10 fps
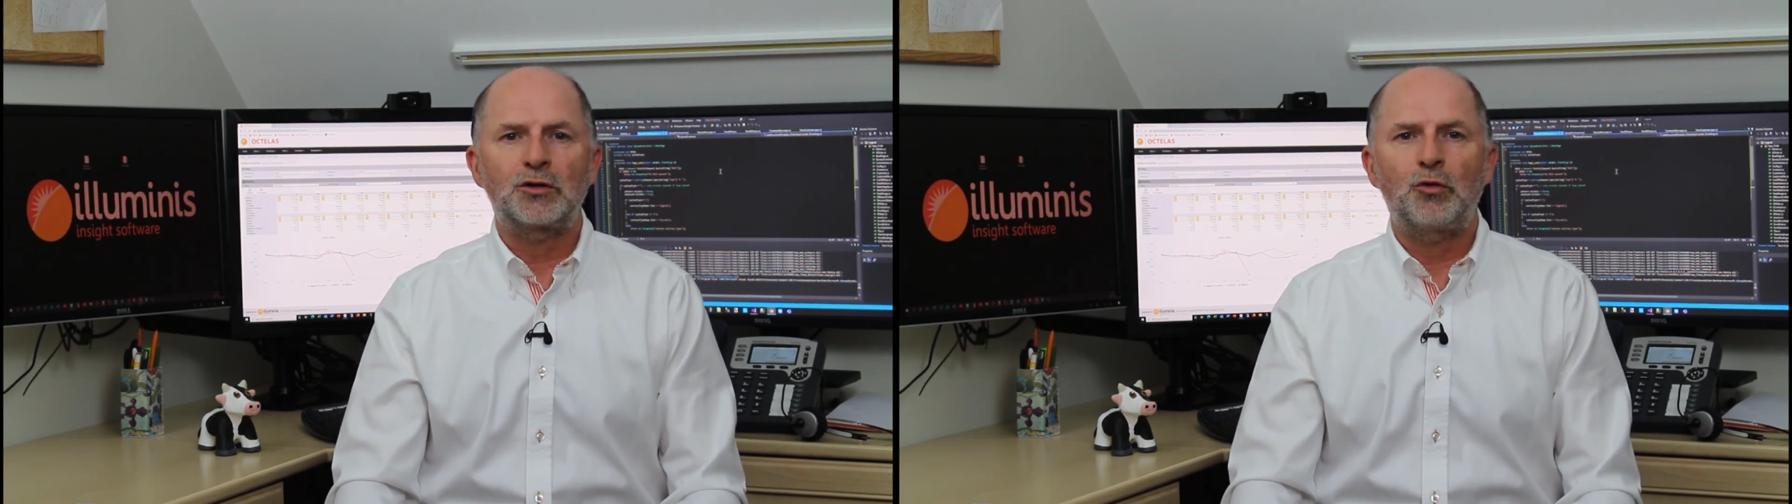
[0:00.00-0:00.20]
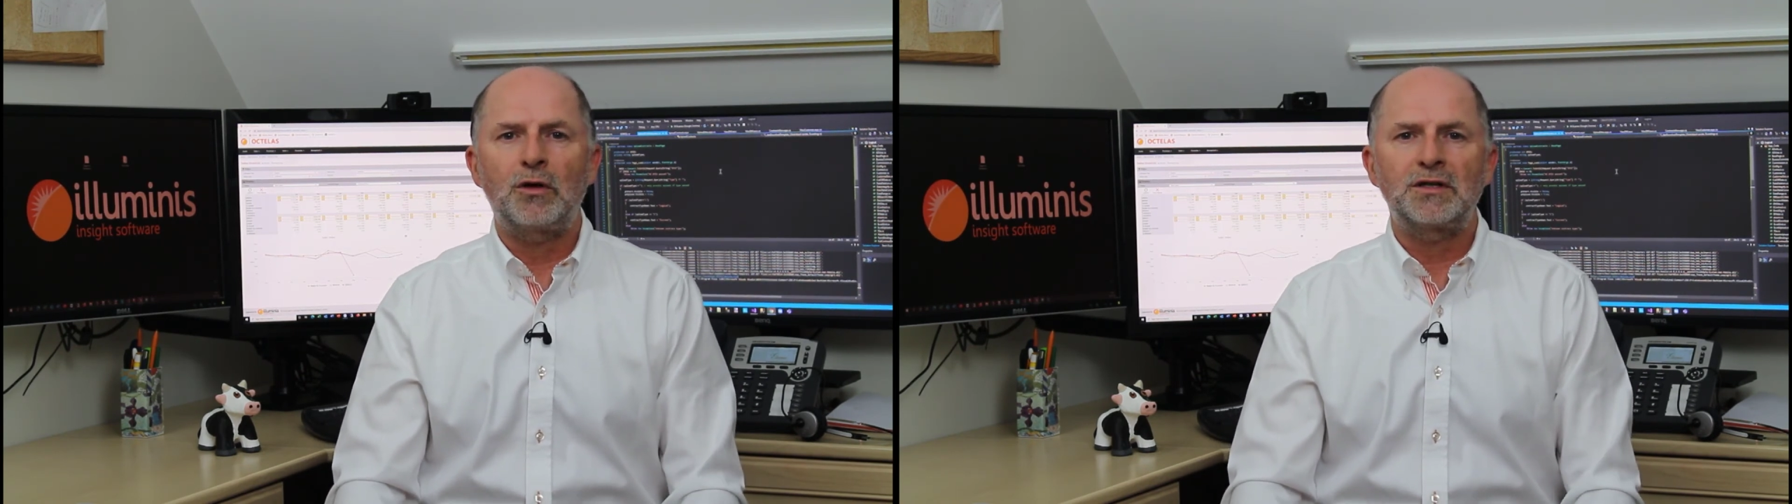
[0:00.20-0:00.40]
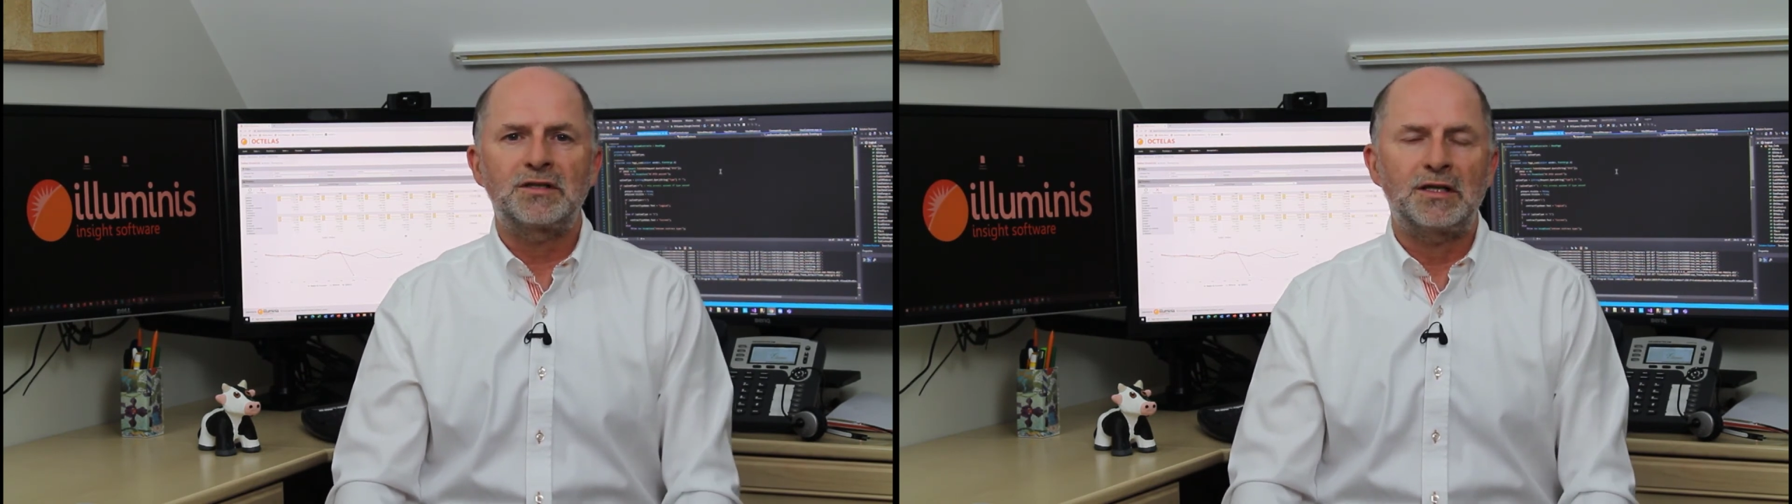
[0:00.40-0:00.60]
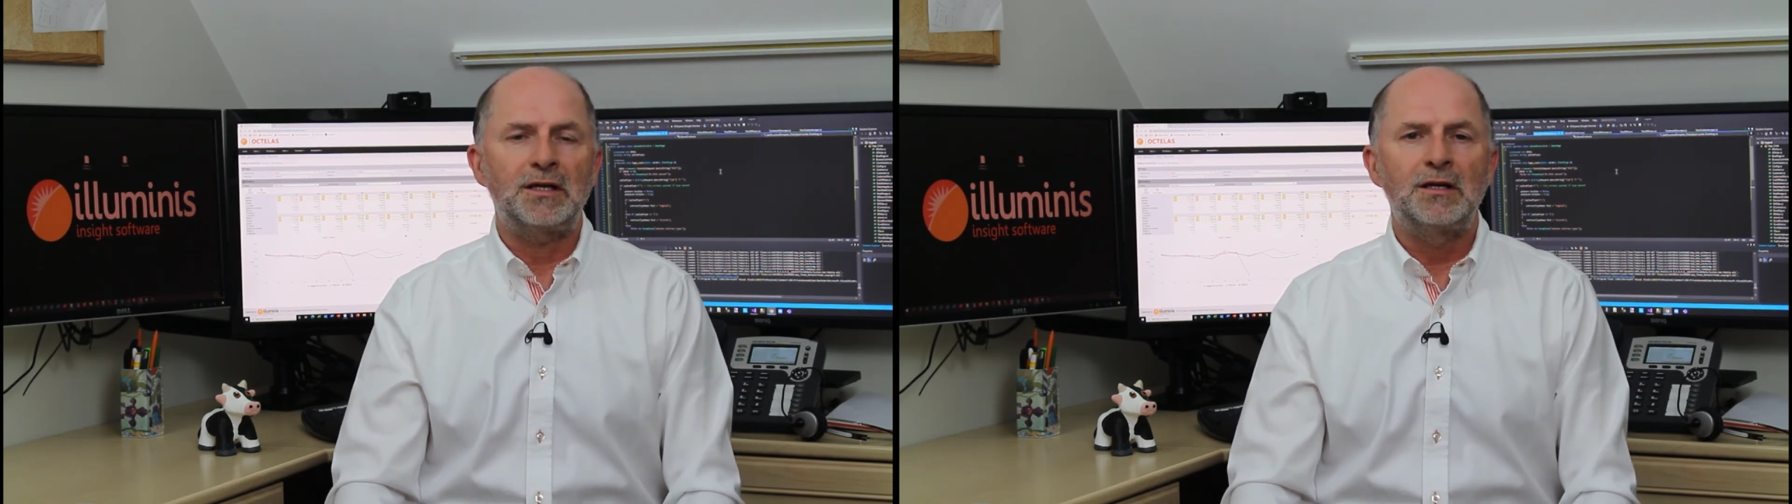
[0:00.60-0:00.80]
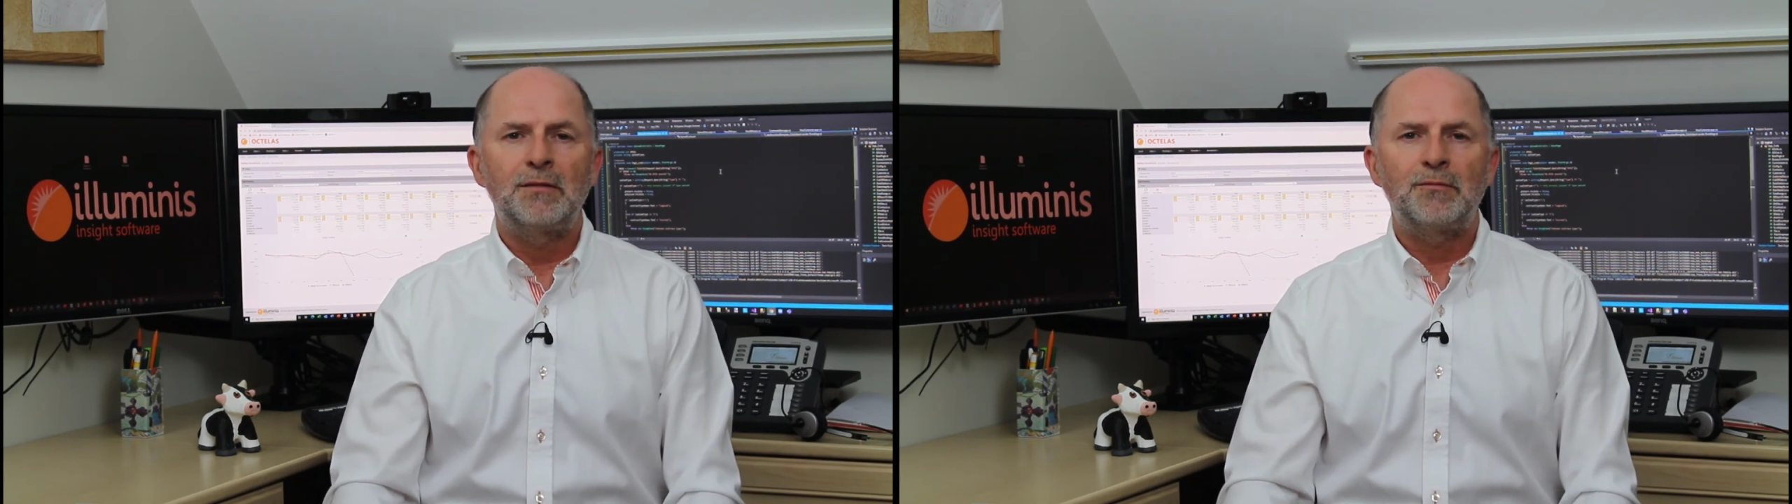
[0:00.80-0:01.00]

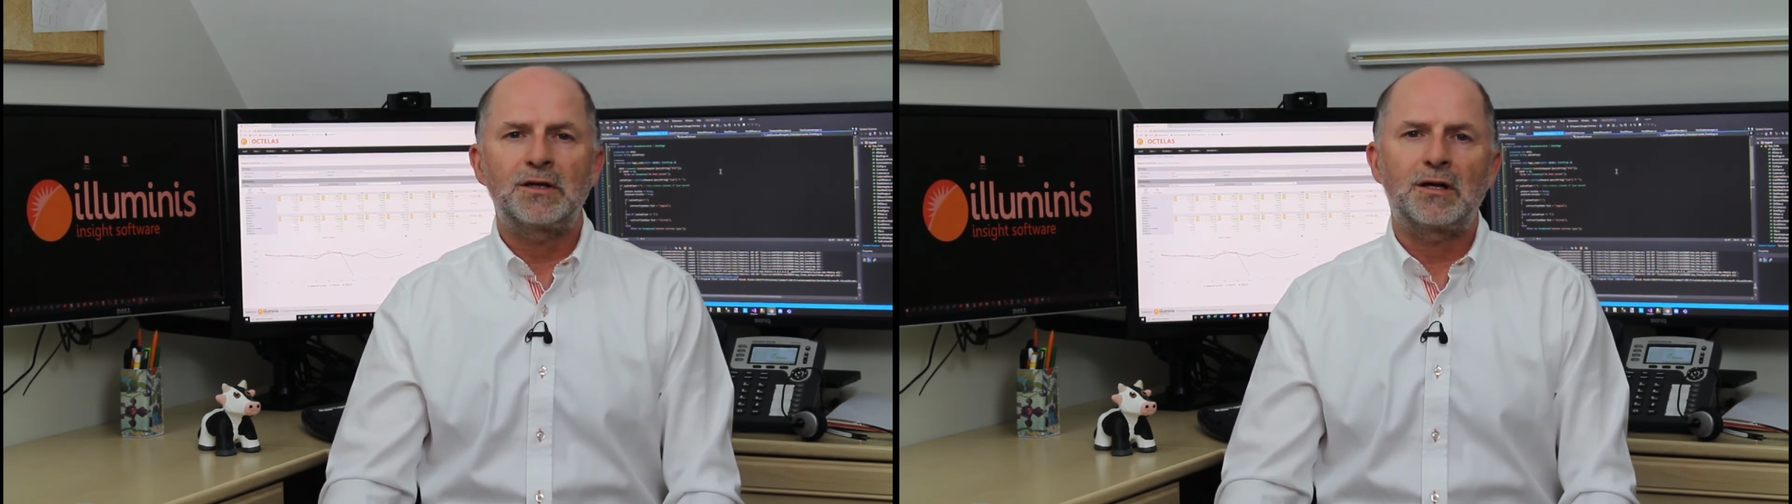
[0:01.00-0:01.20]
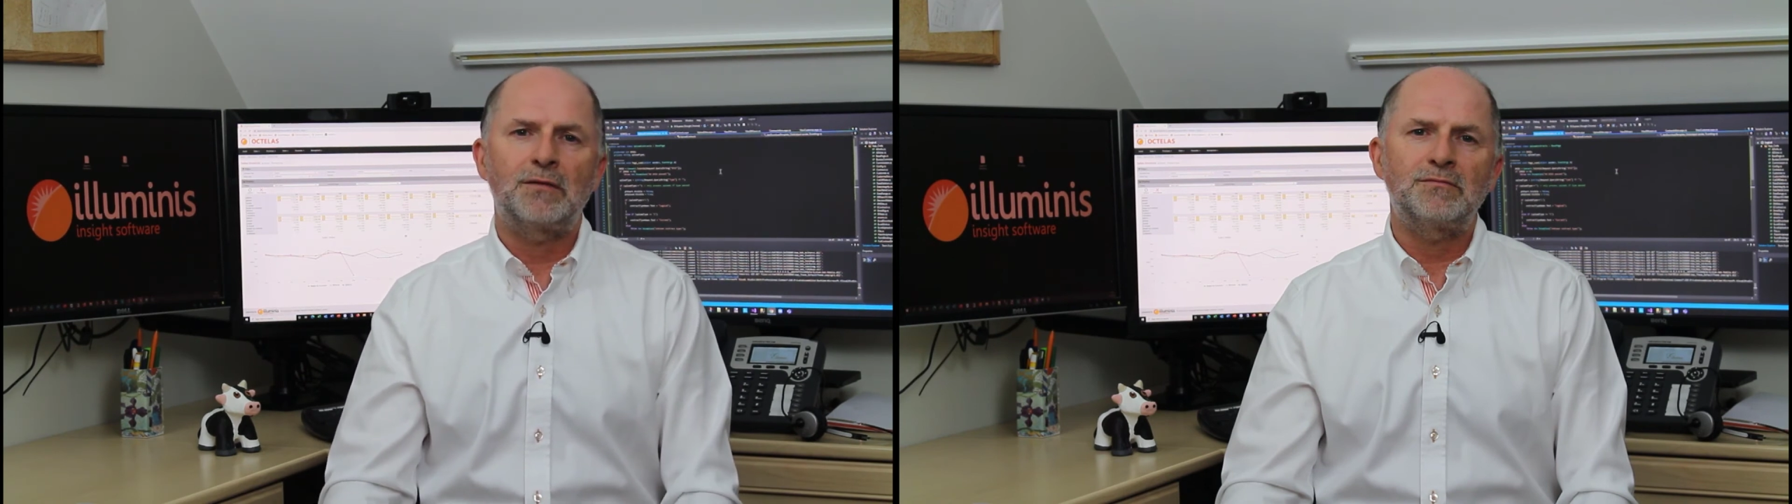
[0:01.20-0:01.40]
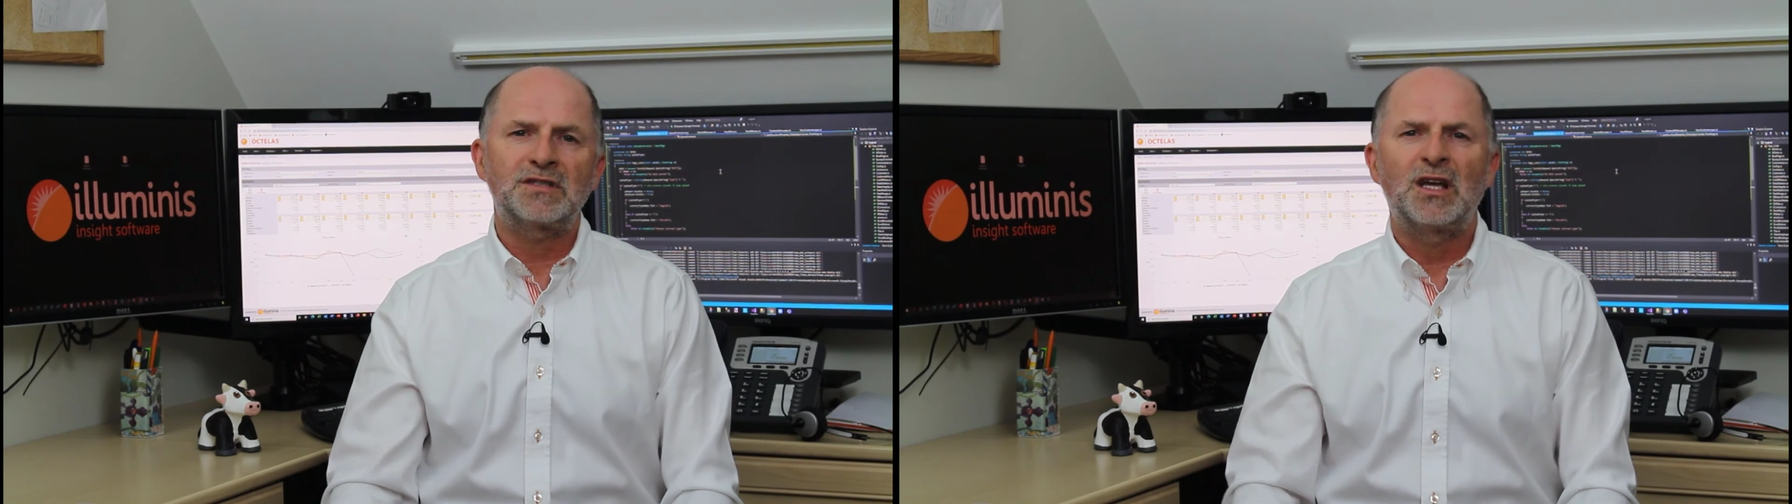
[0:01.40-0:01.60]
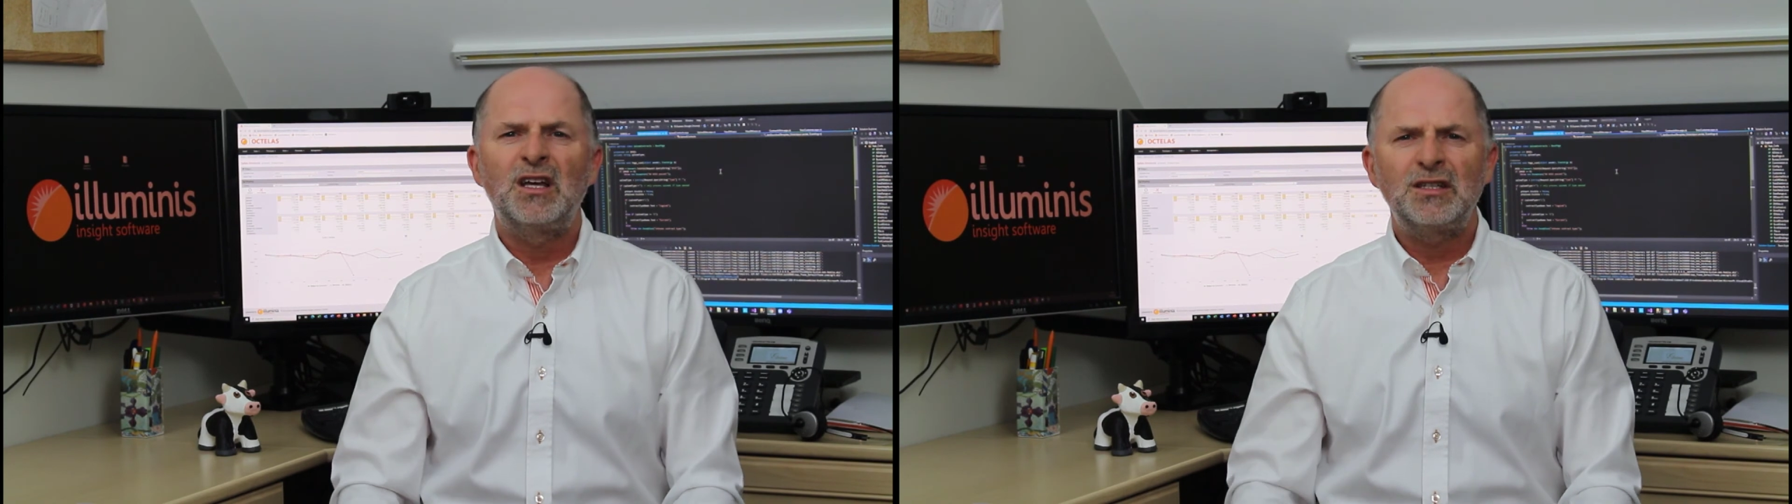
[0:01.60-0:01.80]
quality becomes